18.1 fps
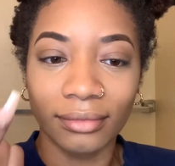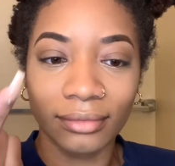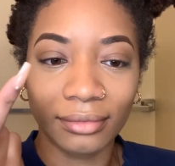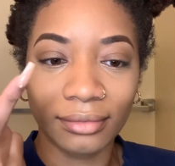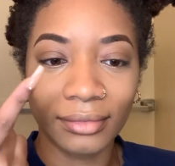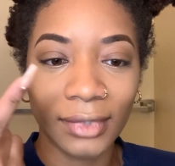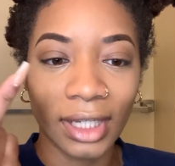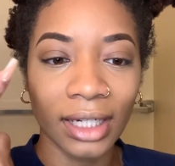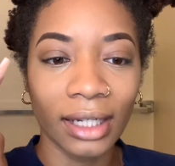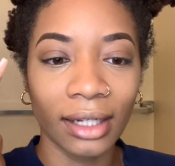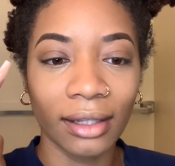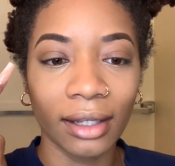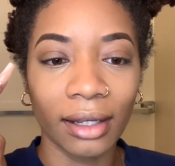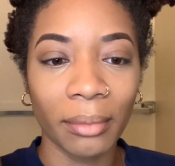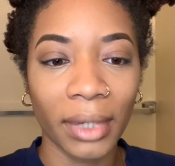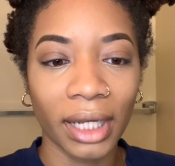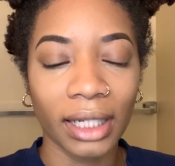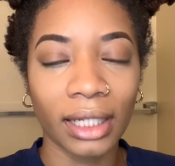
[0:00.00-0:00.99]
it didn't click in
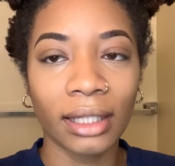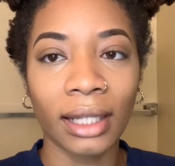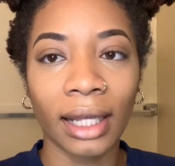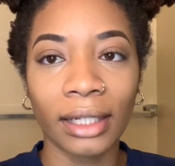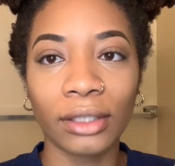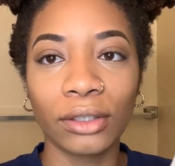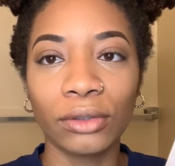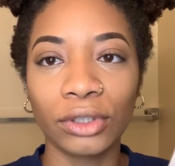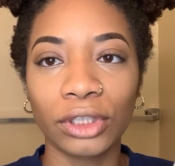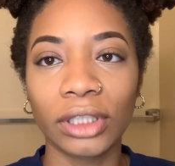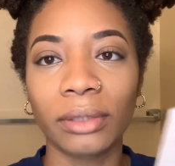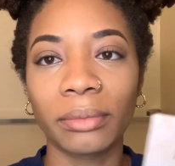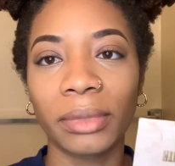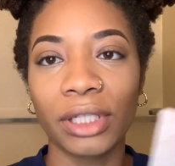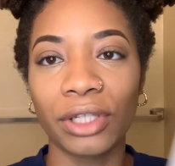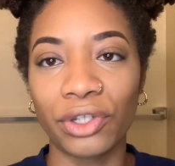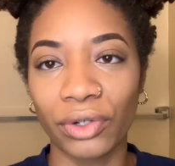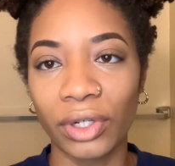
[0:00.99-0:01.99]
my head like you shouldn't be
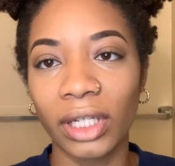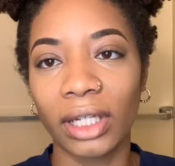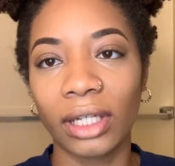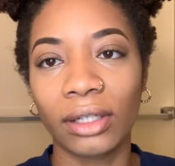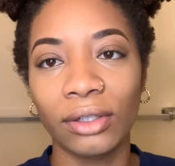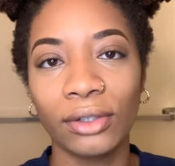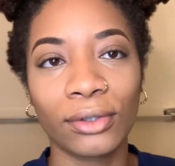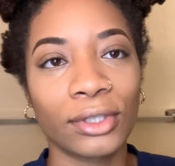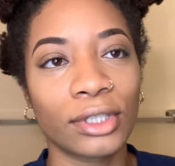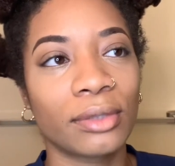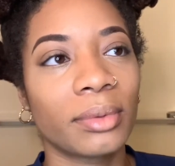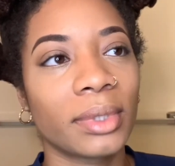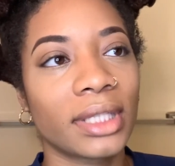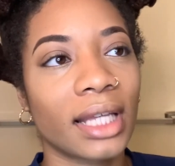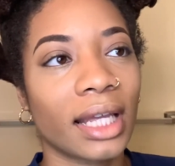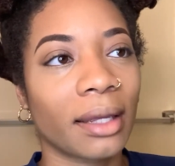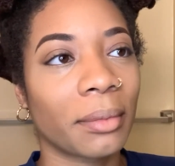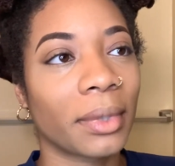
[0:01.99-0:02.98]
drinking, you just been
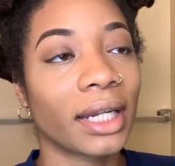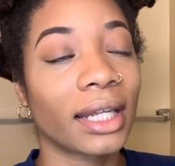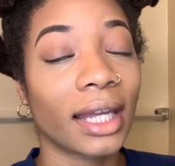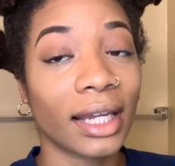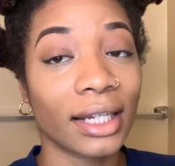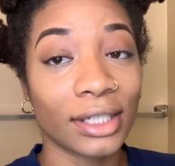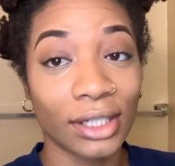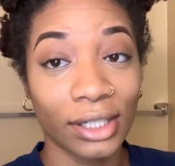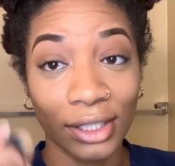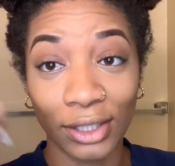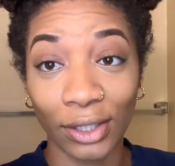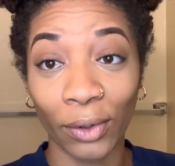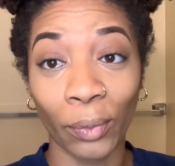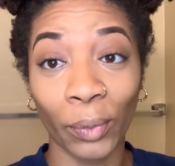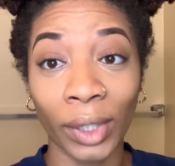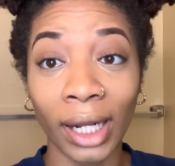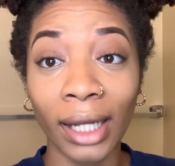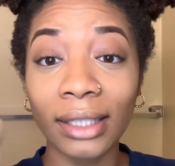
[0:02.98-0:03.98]
taking medication. So
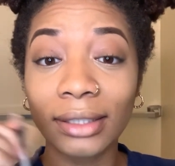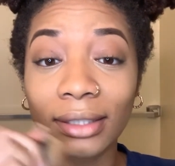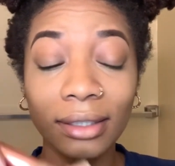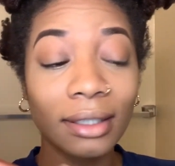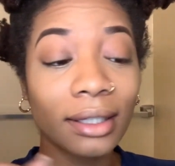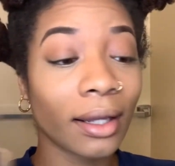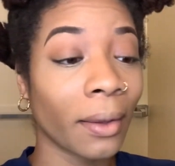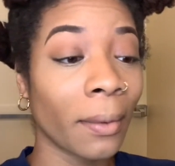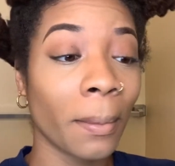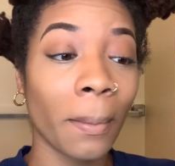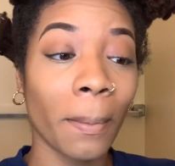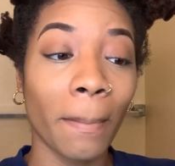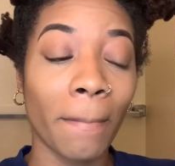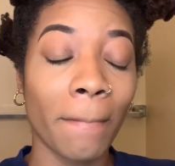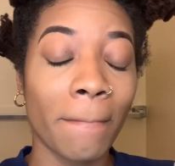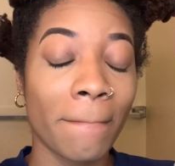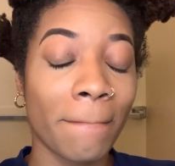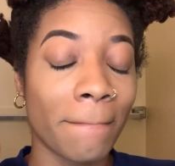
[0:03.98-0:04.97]
when I took
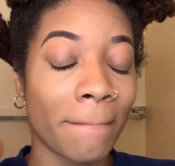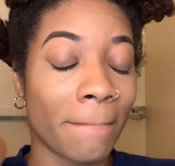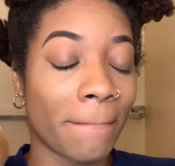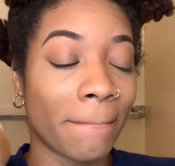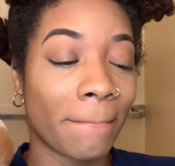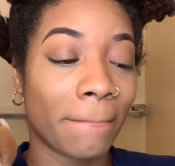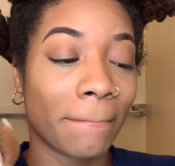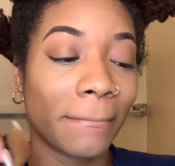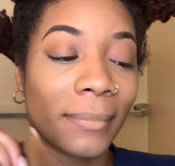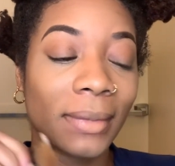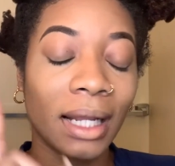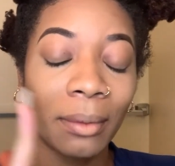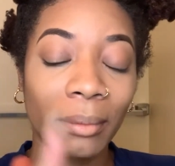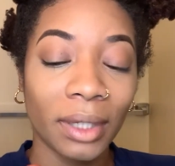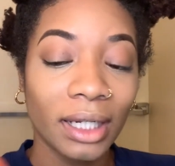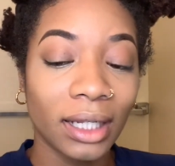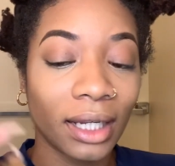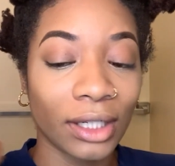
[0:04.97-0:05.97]
that
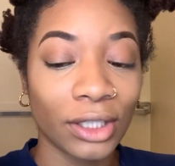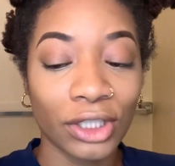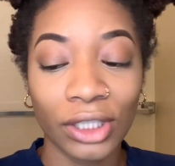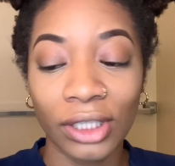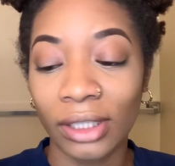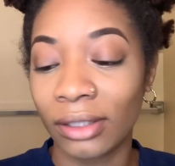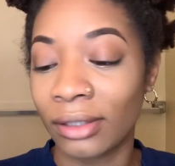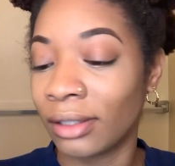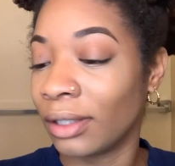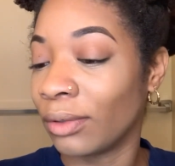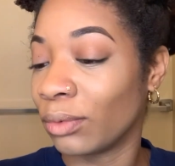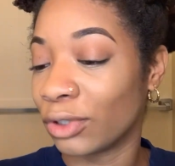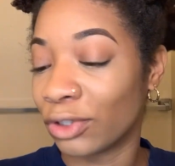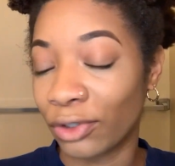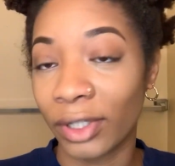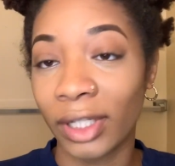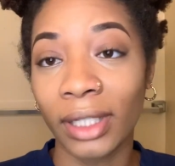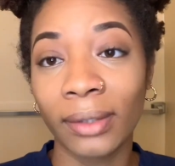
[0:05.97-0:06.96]
medication and was
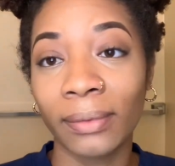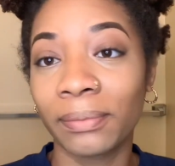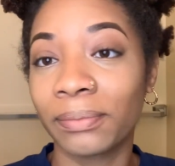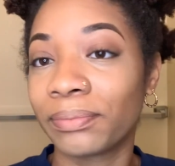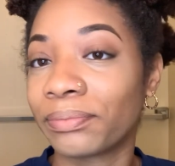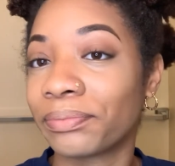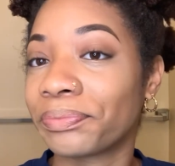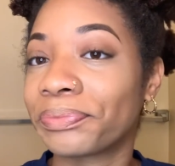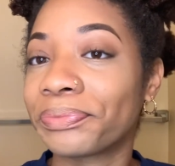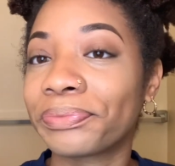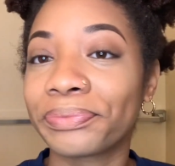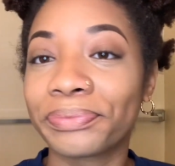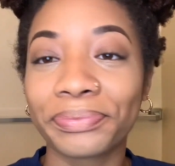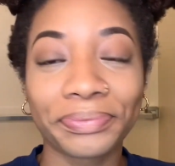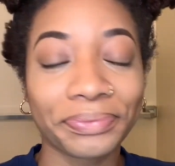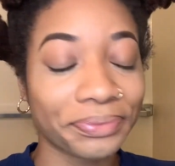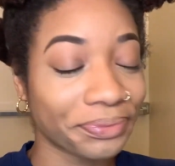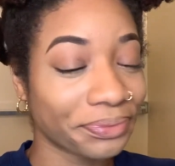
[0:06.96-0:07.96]
drinking,
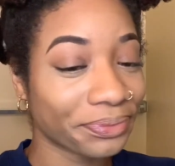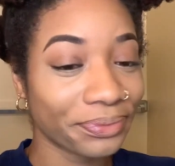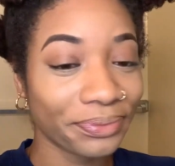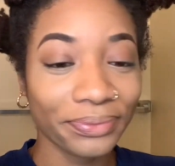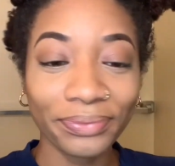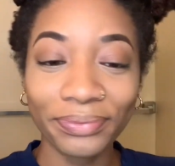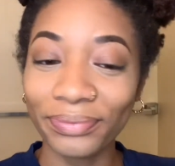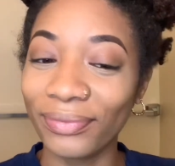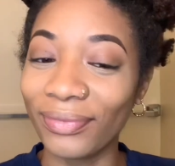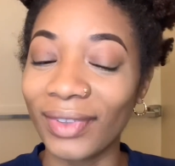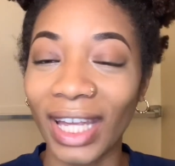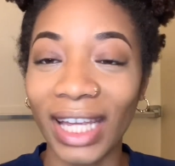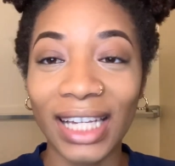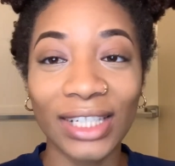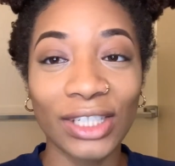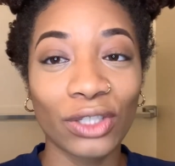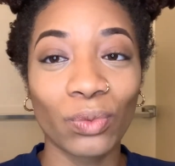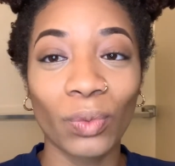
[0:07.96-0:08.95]
it
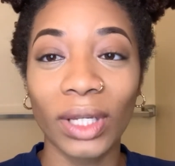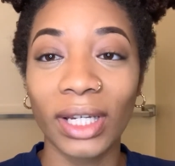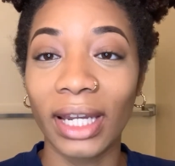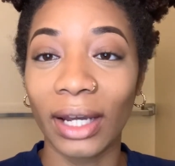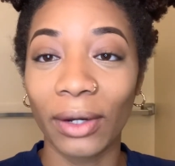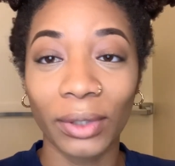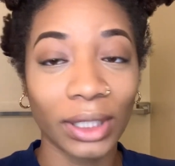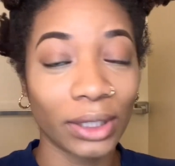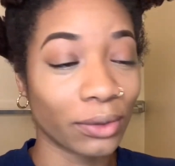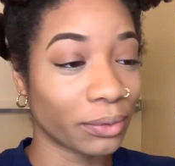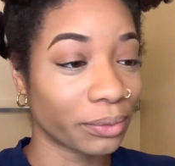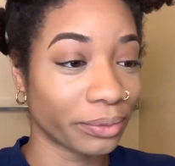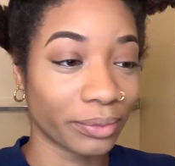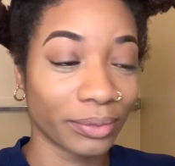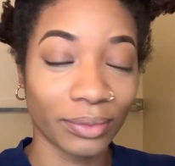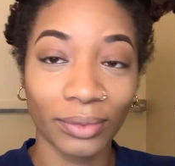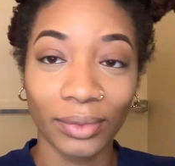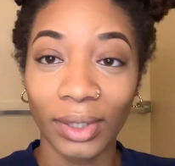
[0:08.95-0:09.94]
just went downhill.
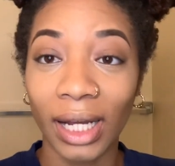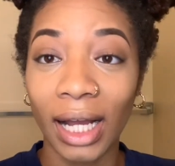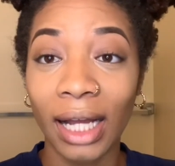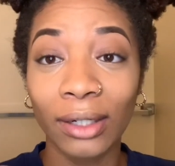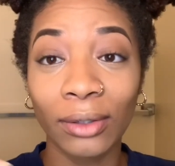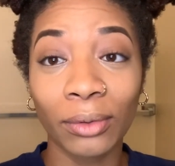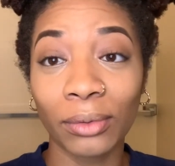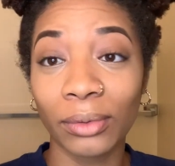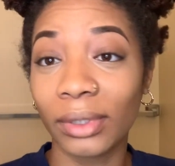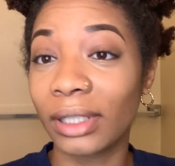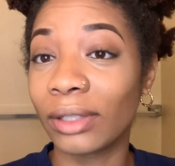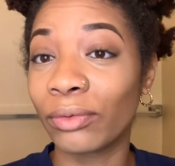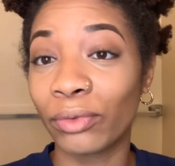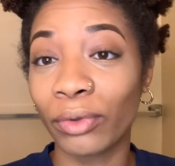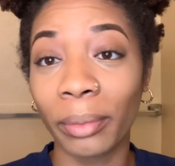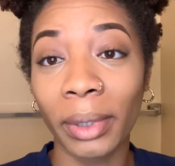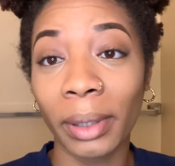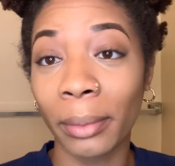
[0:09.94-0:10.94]
I don't even
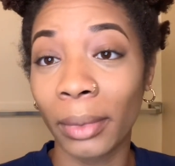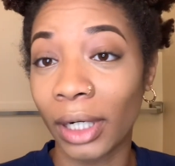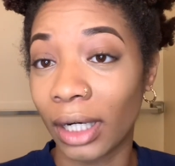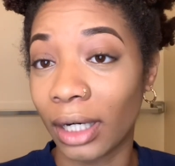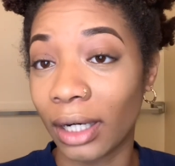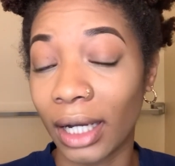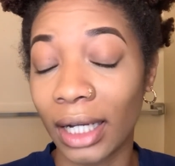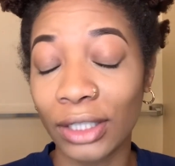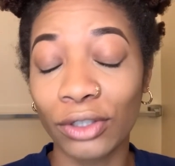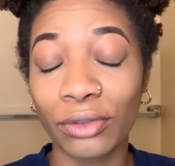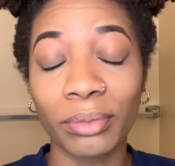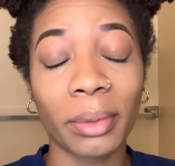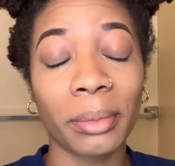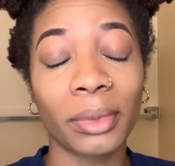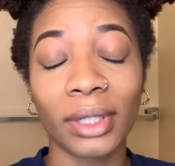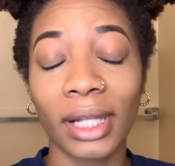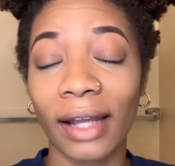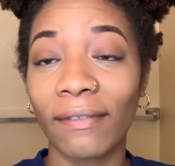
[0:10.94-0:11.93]
remember. I just remember
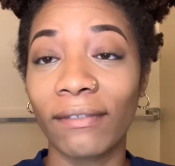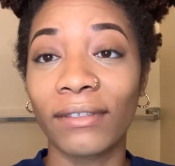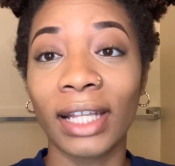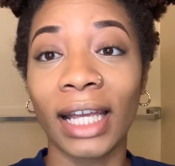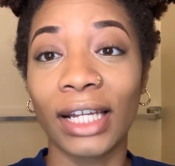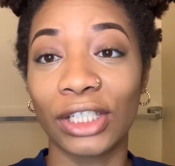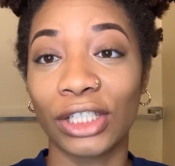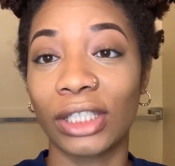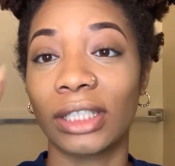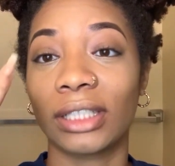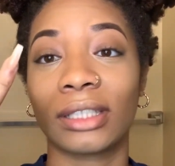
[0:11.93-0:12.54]
like flashes.